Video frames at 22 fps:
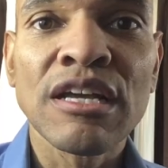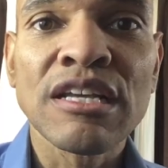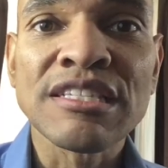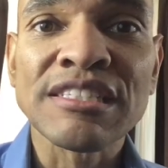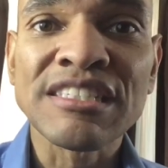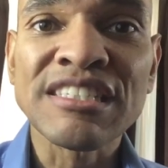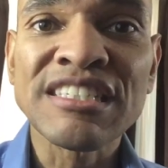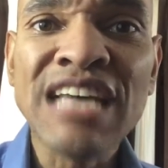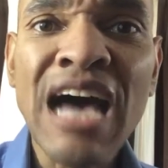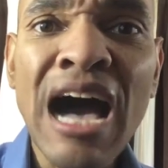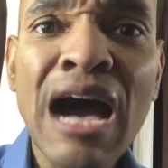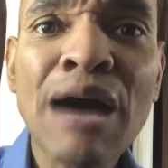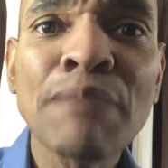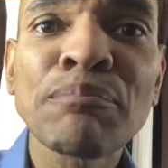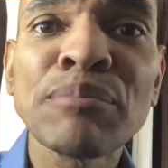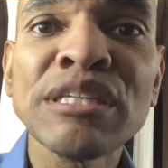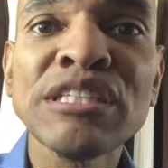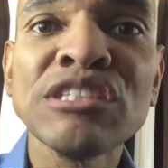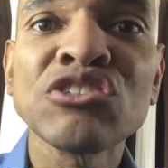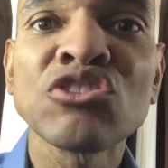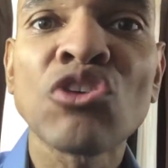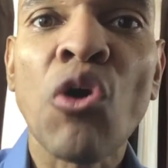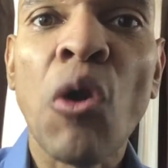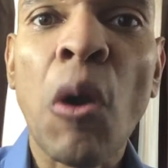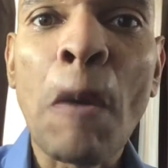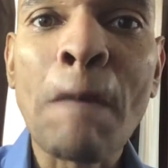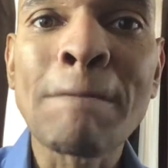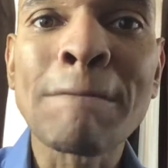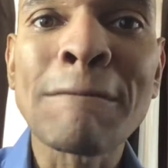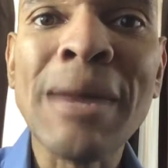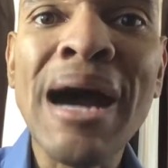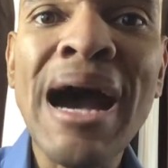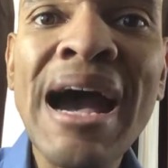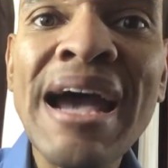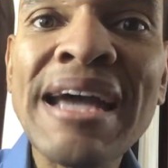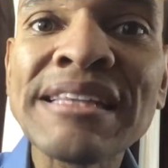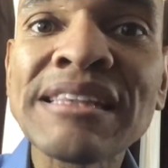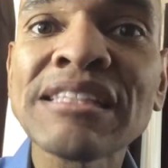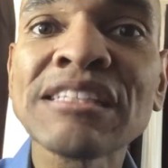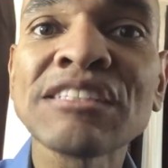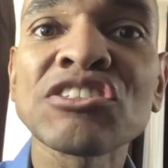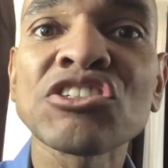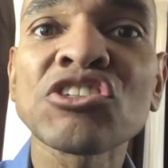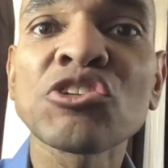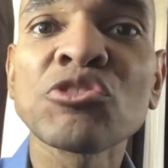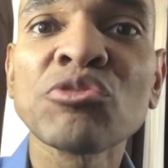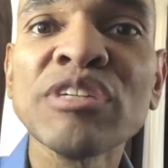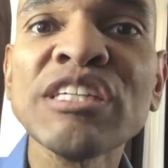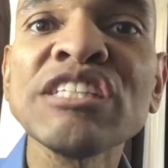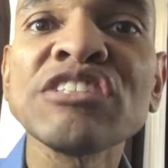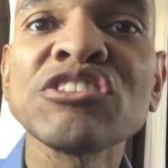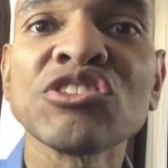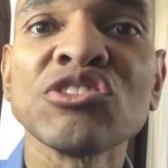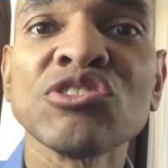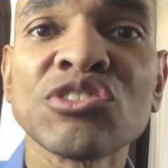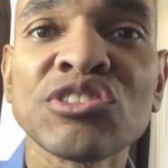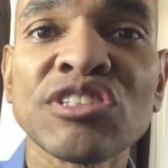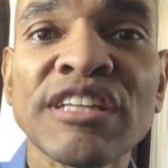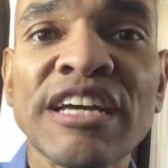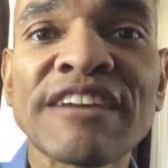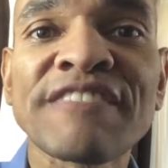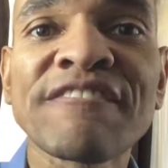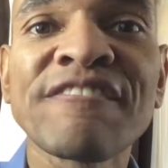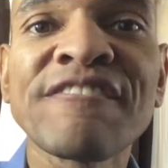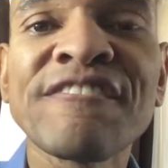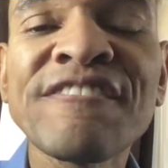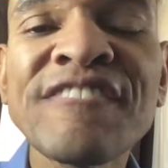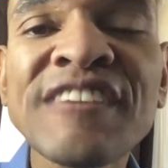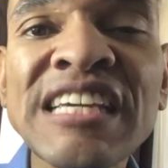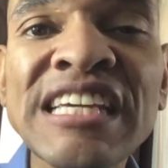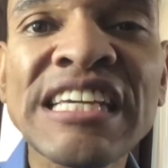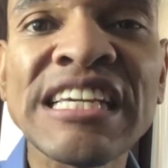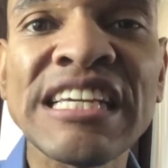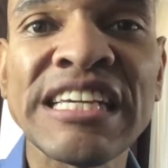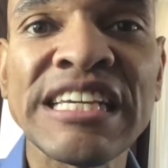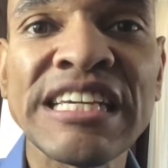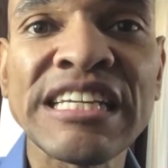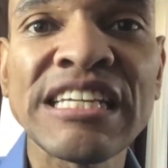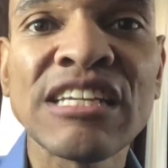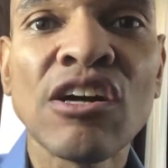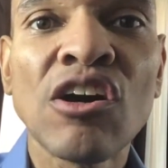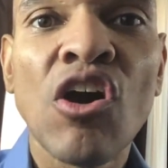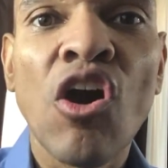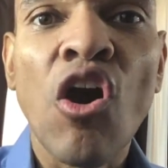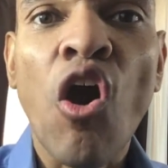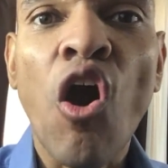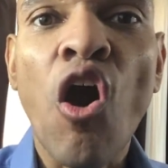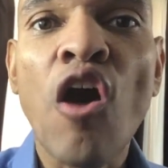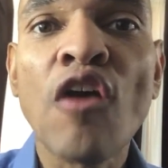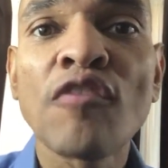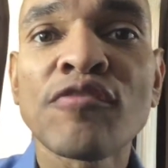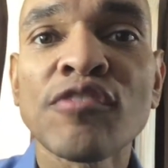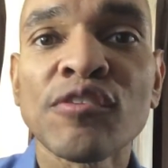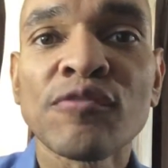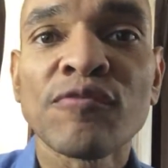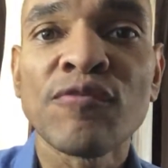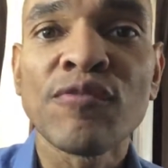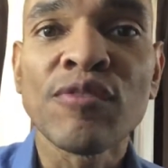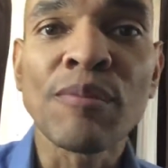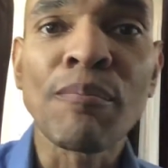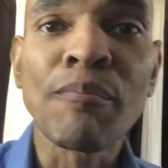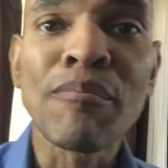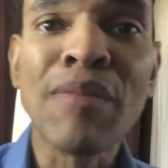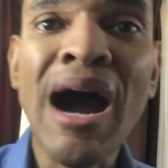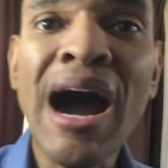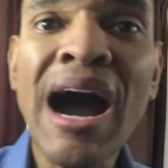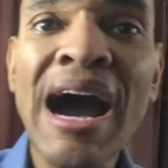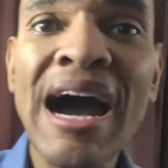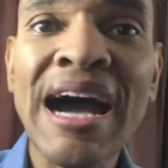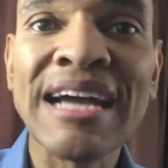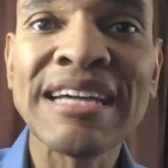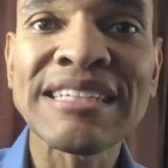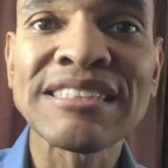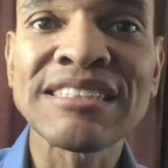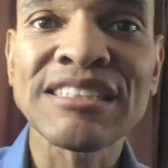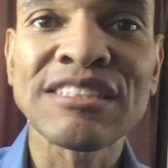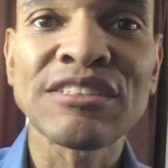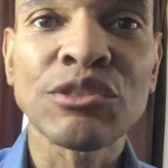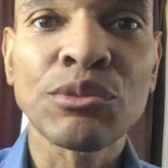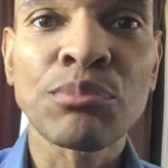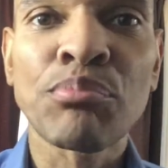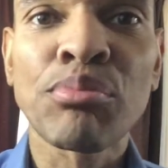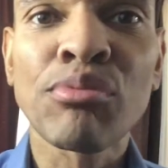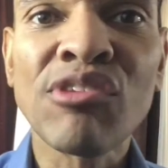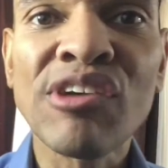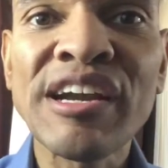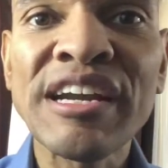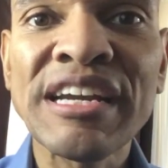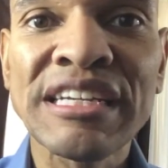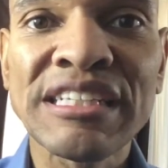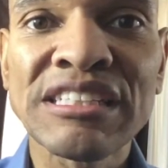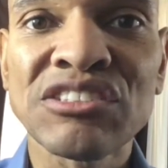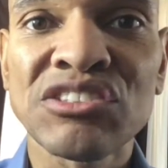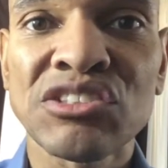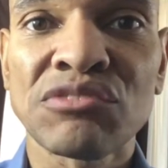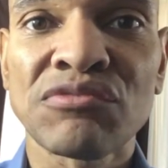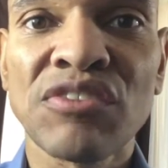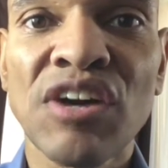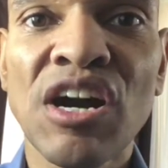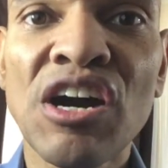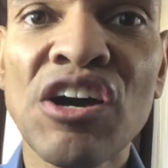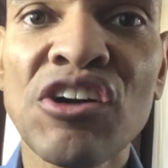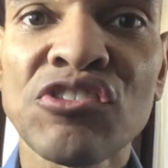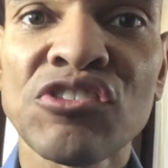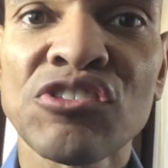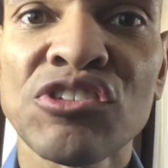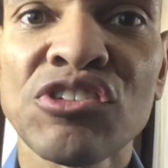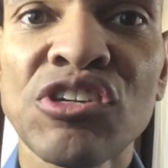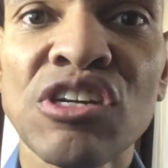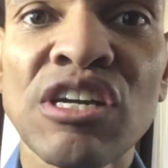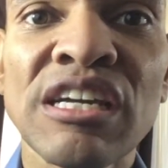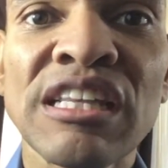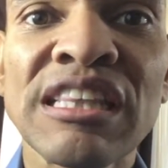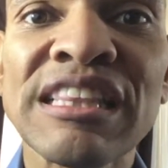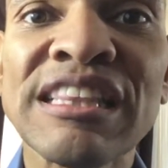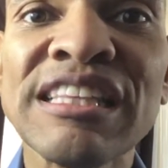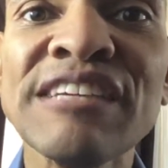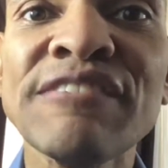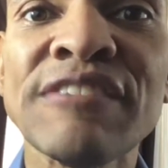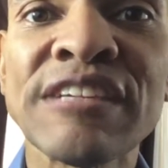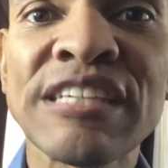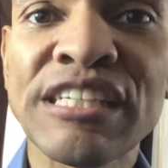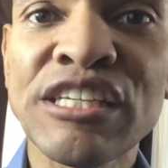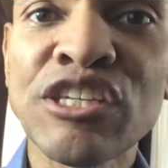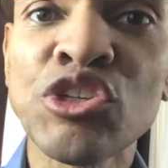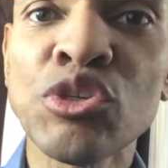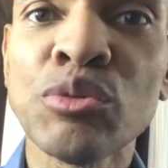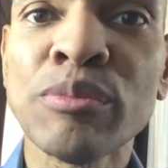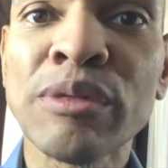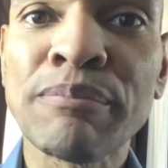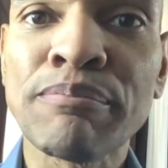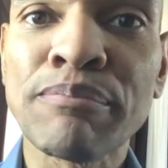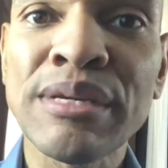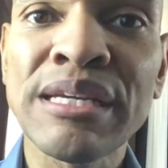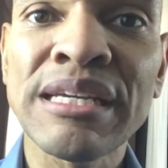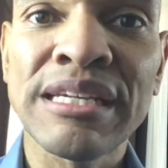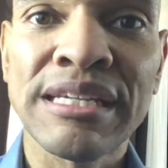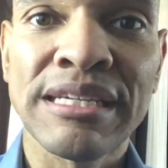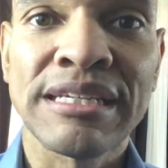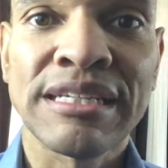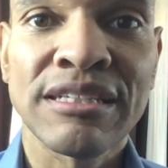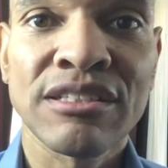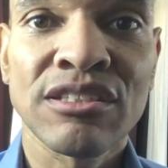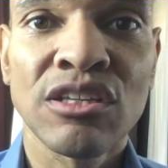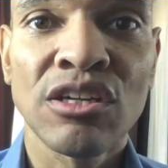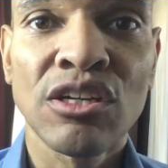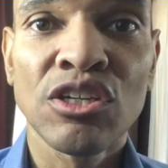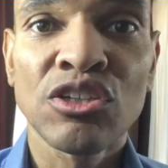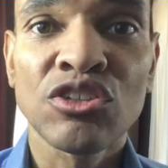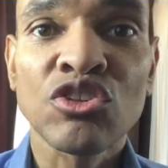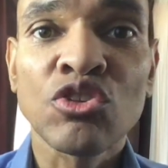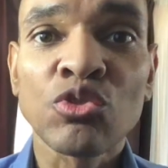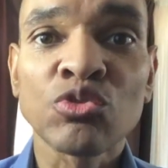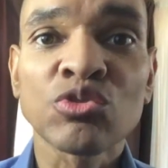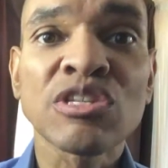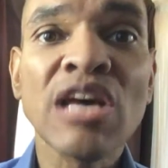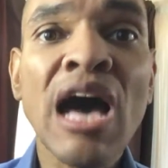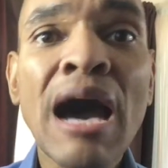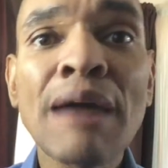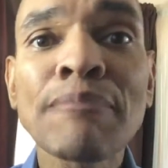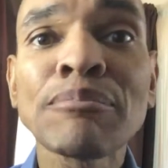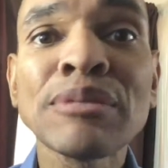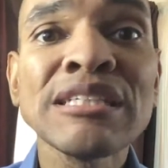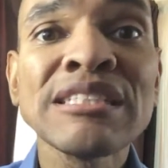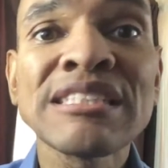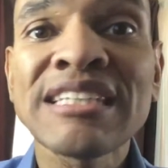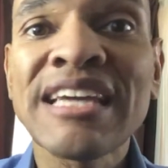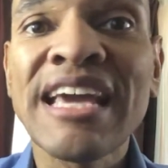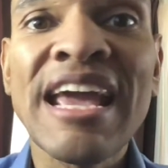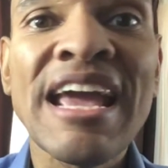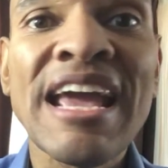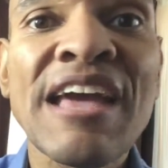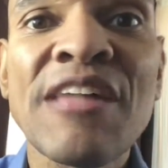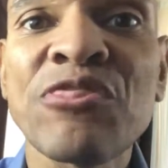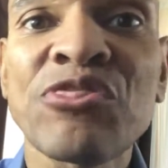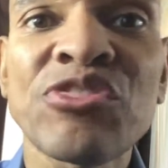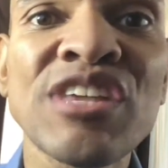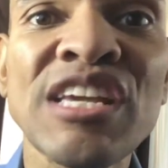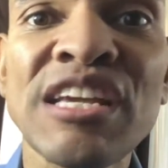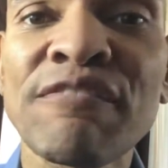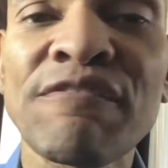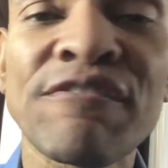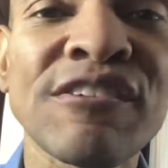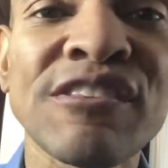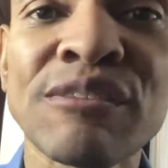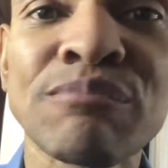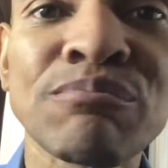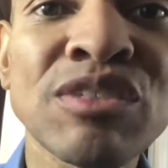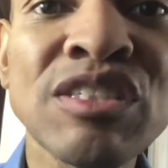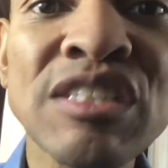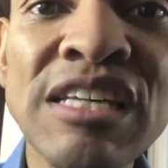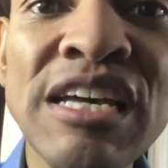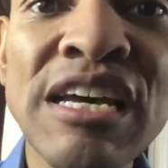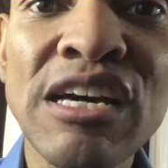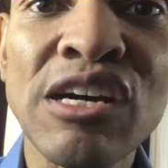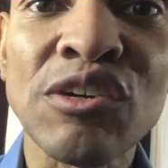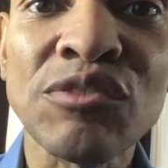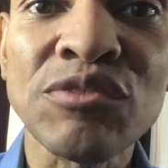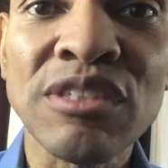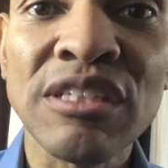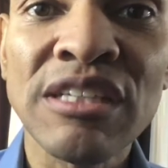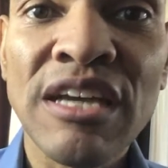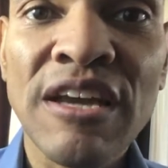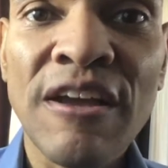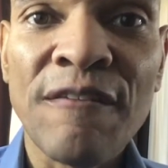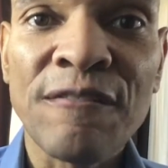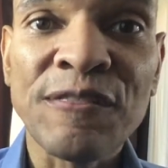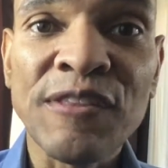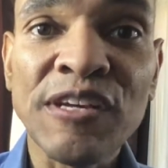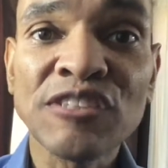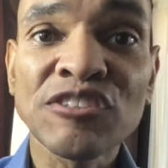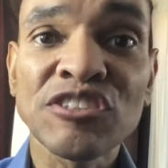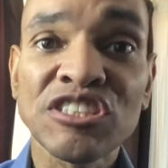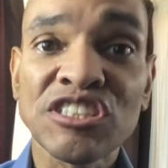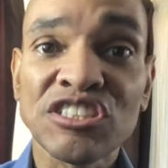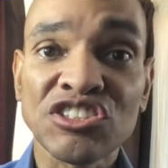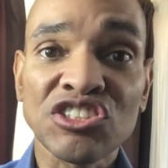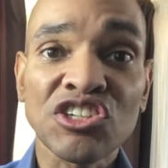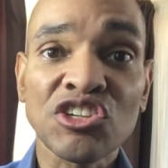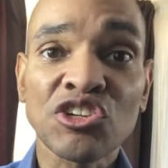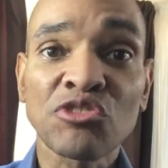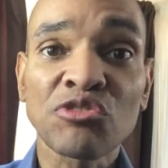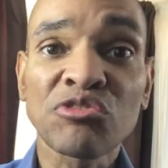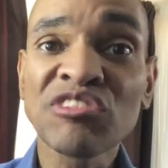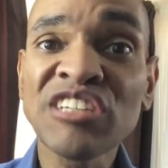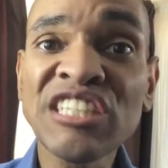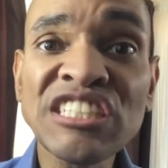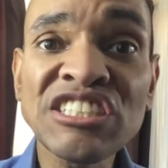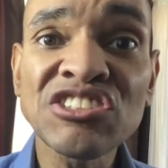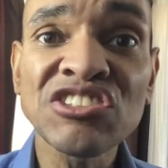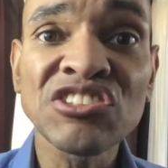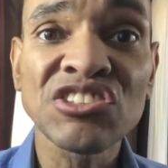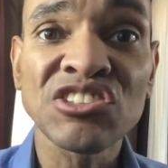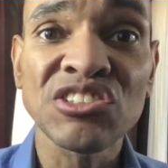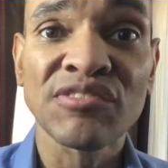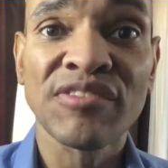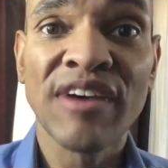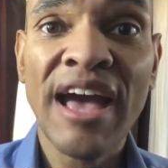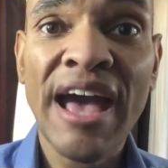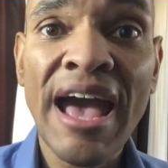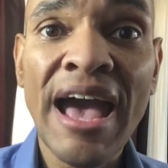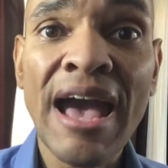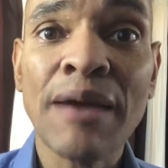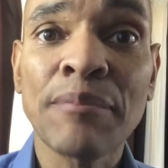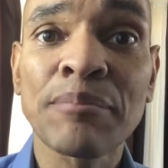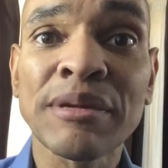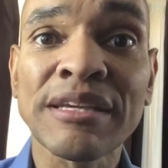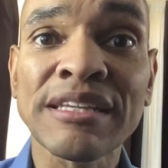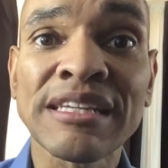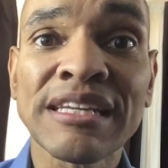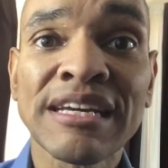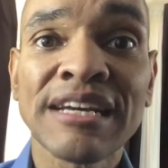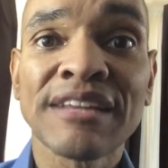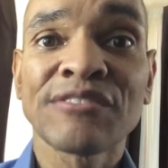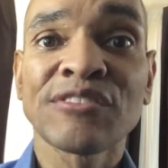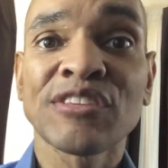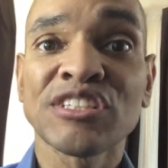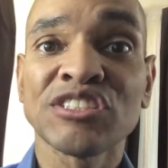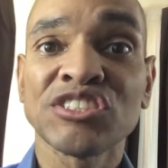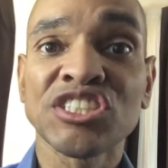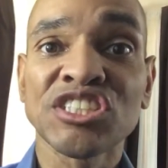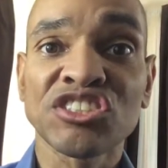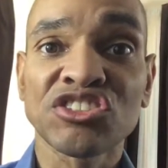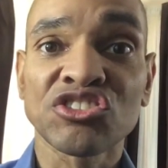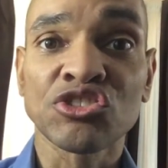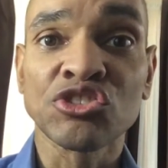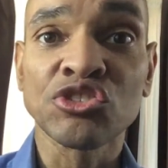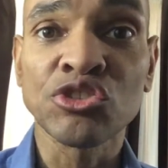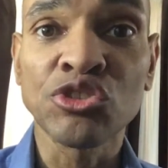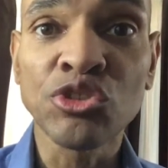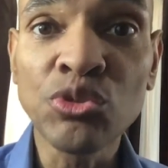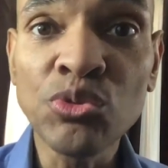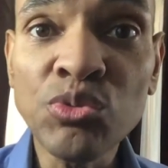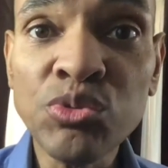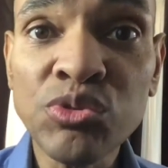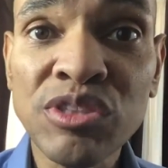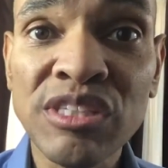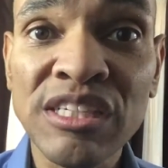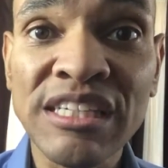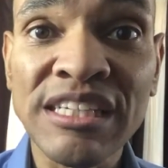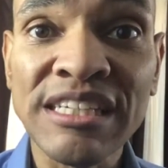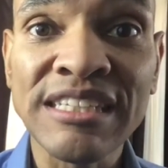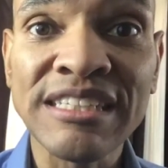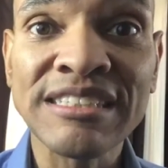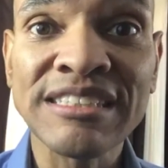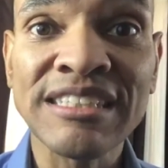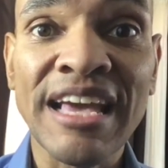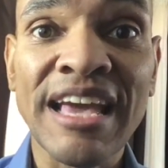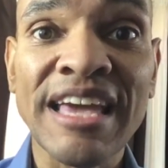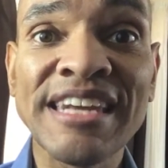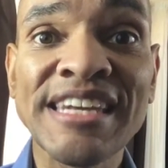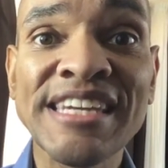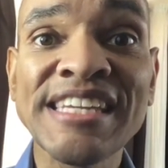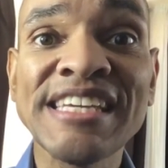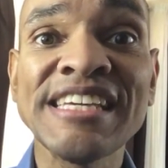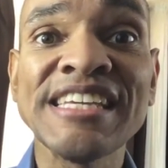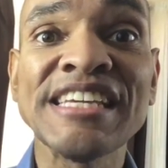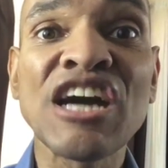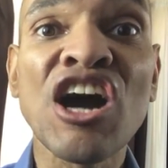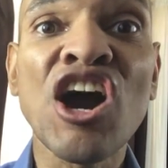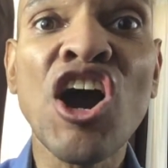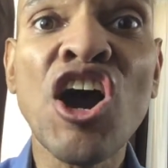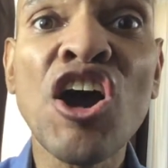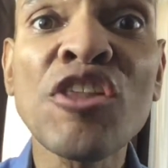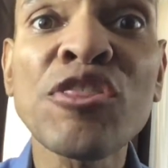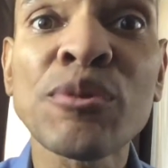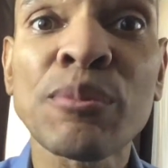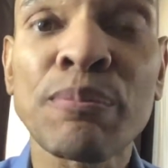zombies are mindless creatures that feed off of the minds and the brains of other living human beings. So zombies can't think for themselves. They're just creatures of habit that just do things and need other